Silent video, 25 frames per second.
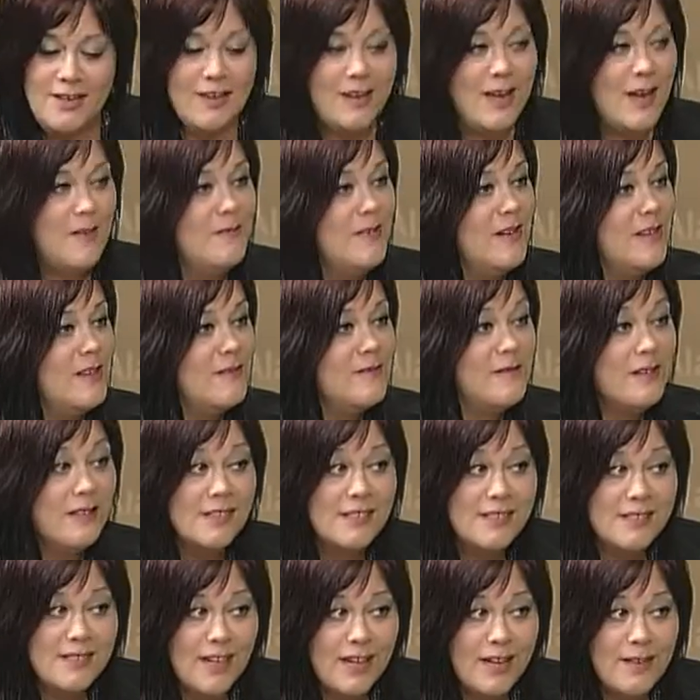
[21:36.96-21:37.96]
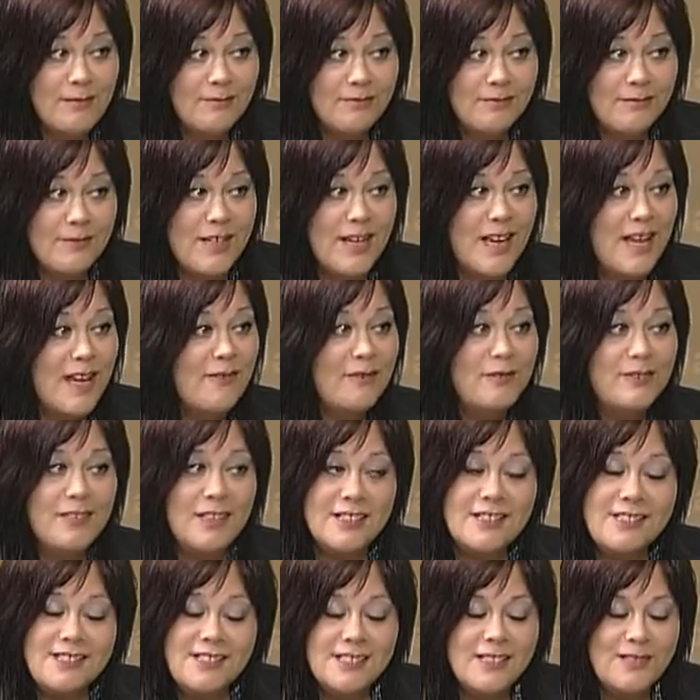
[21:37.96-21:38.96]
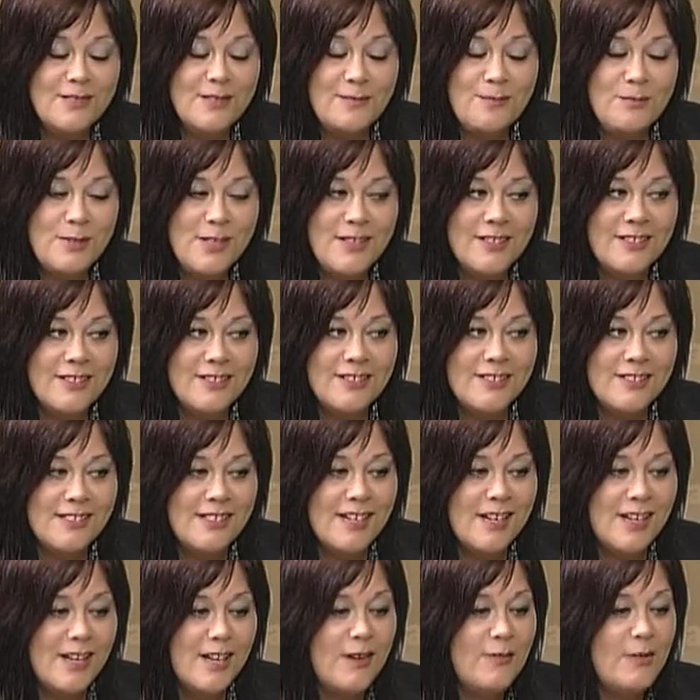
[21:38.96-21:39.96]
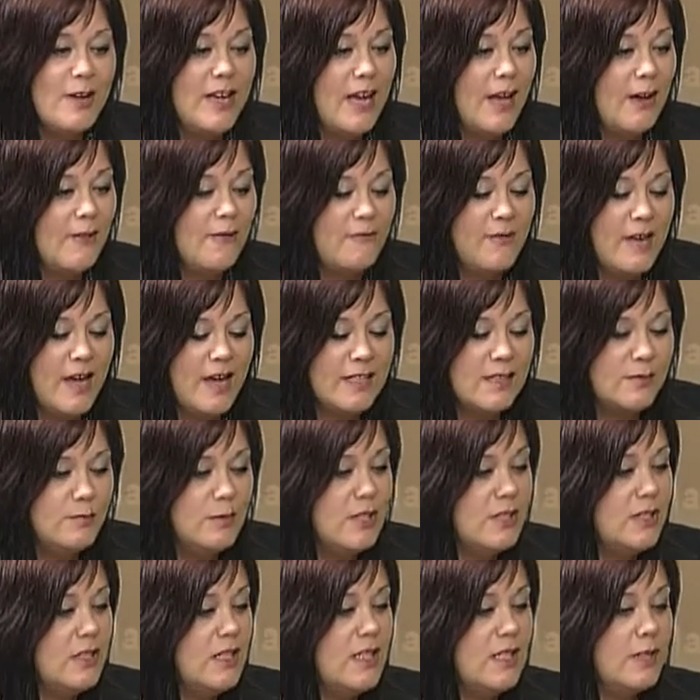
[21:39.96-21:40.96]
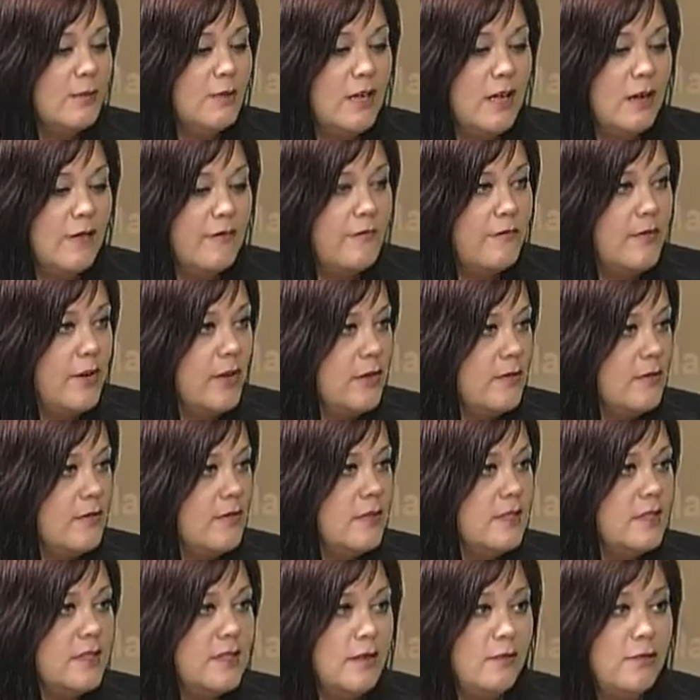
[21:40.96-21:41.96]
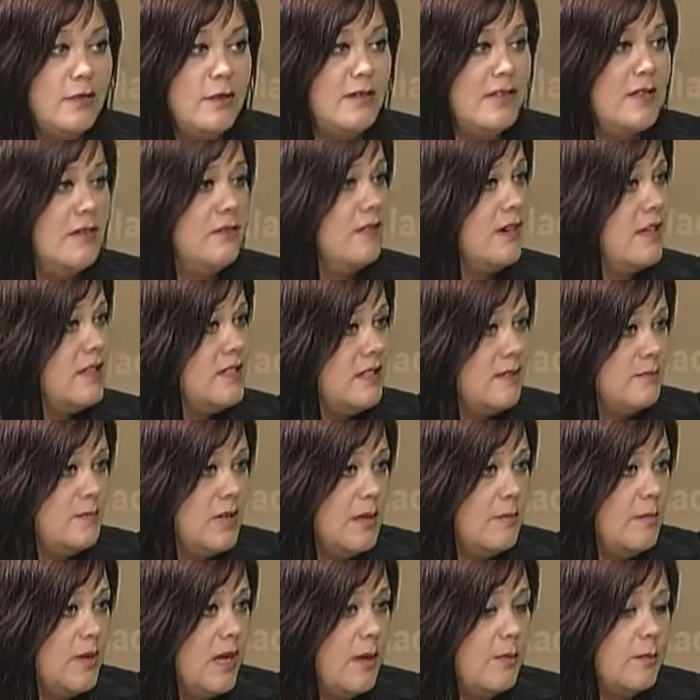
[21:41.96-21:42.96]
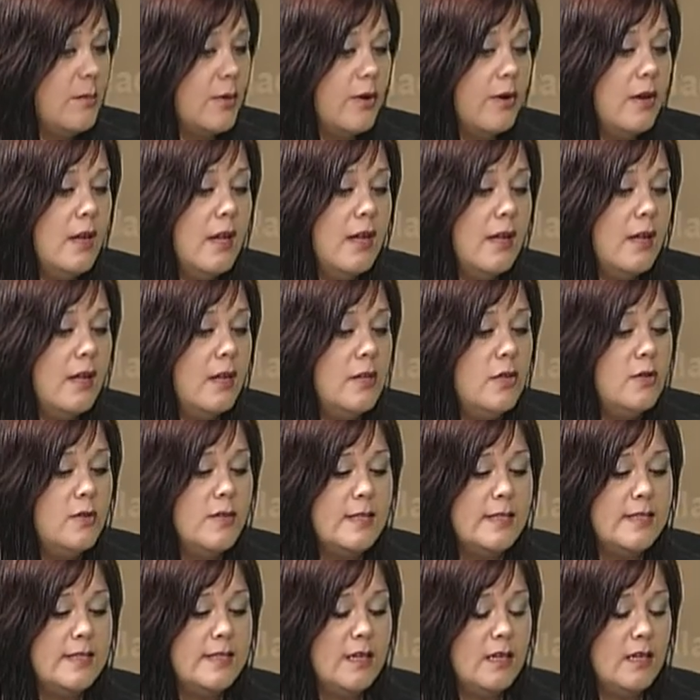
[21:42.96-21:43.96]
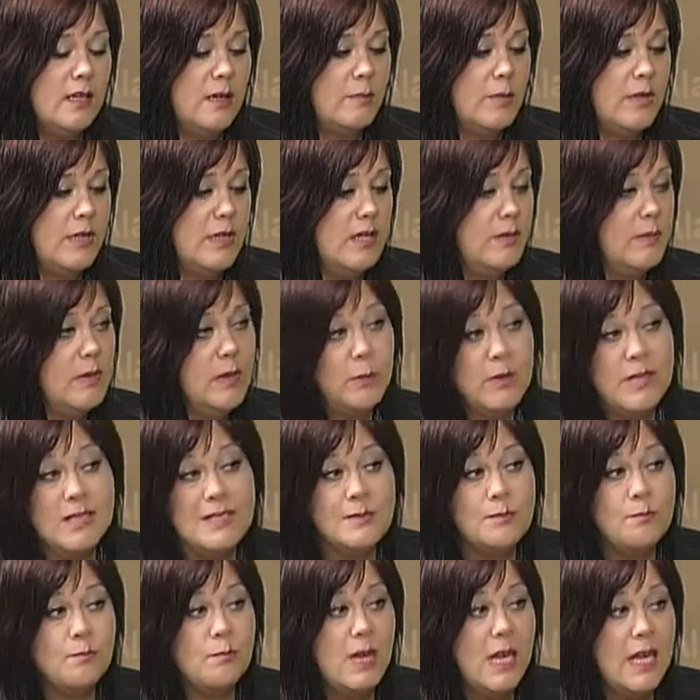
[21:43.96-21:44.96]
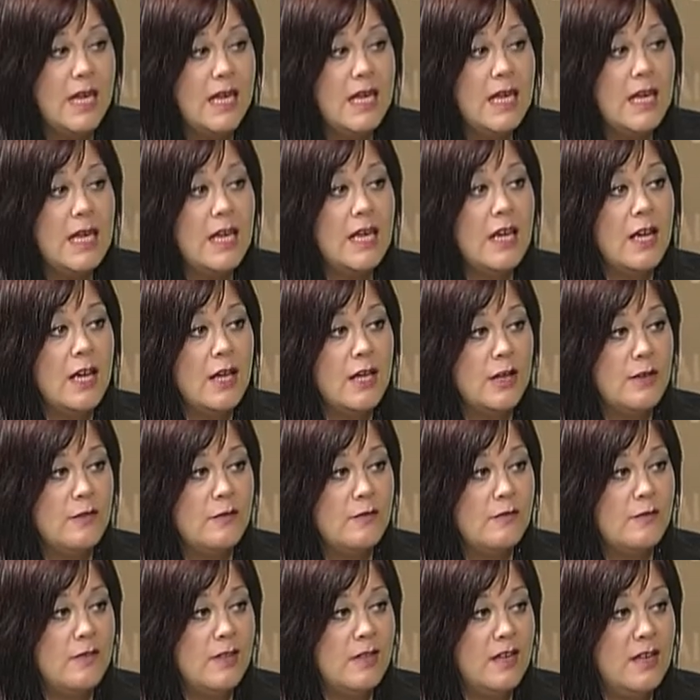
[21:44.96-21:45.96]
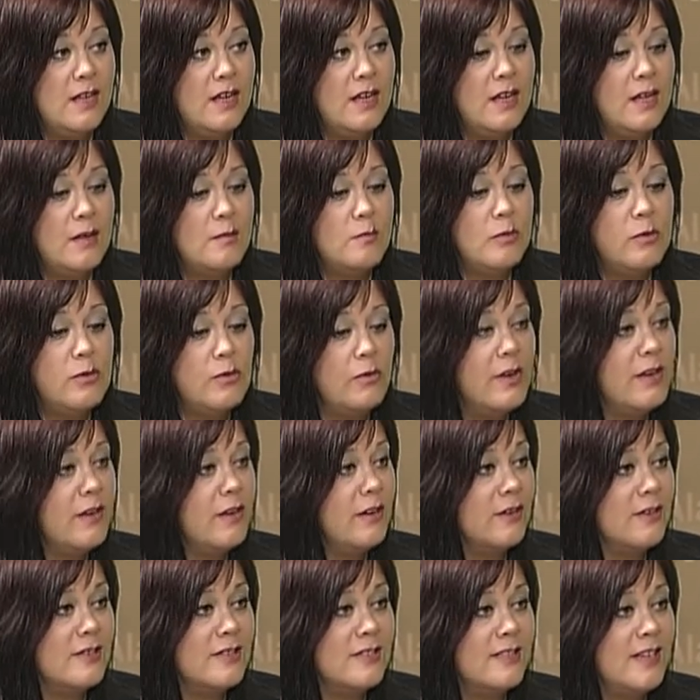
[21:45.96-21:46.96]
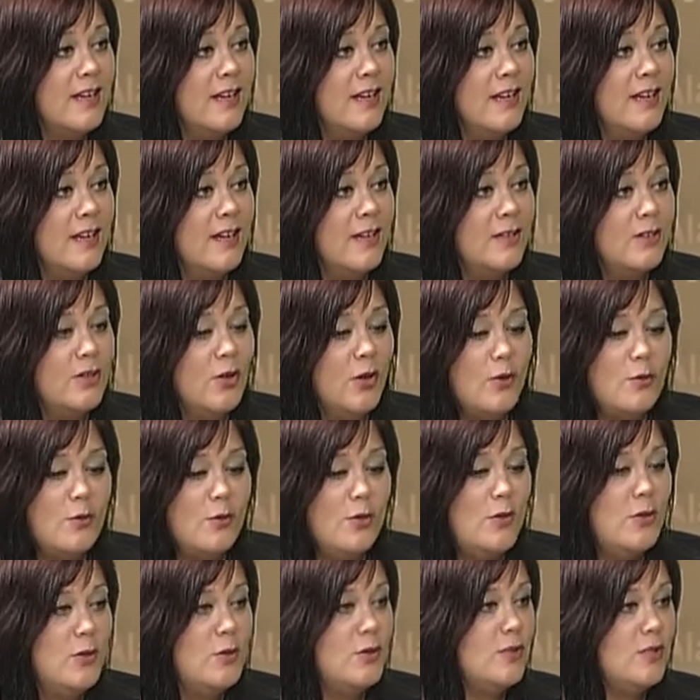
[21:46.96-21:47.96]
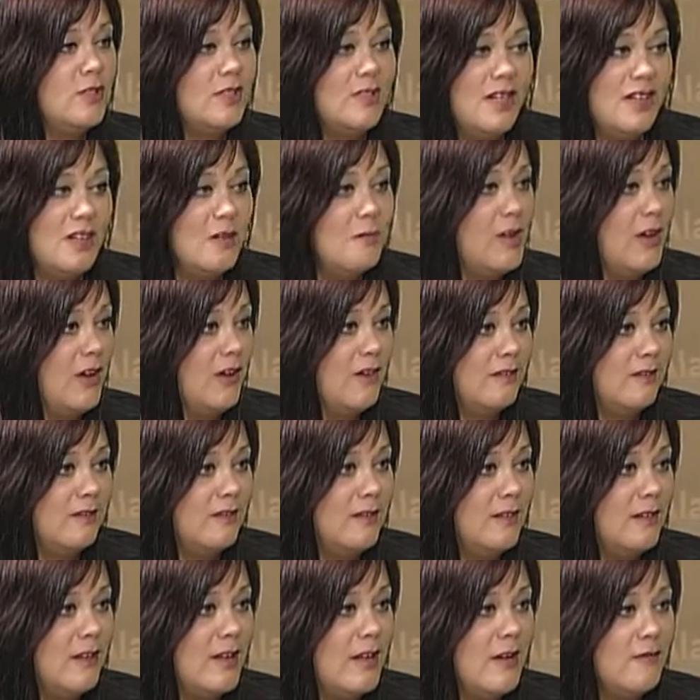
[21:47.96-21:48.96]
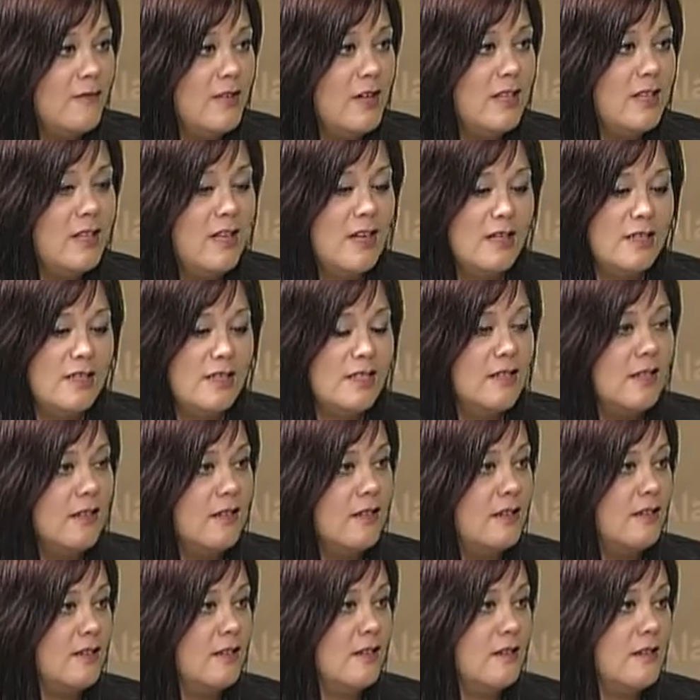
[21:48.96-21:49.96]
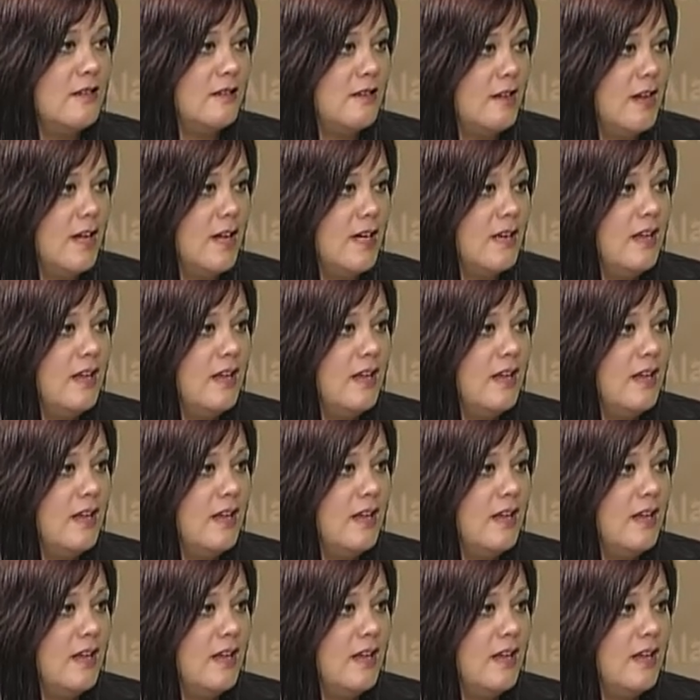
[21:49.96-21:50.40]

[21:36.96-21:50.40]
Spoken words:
come to the one stop. We have dozens of computers there. We have fax machines, we have phones. If you need resume paper, you can set up an email, because many of the employers don't use snail mail. Everything is done online.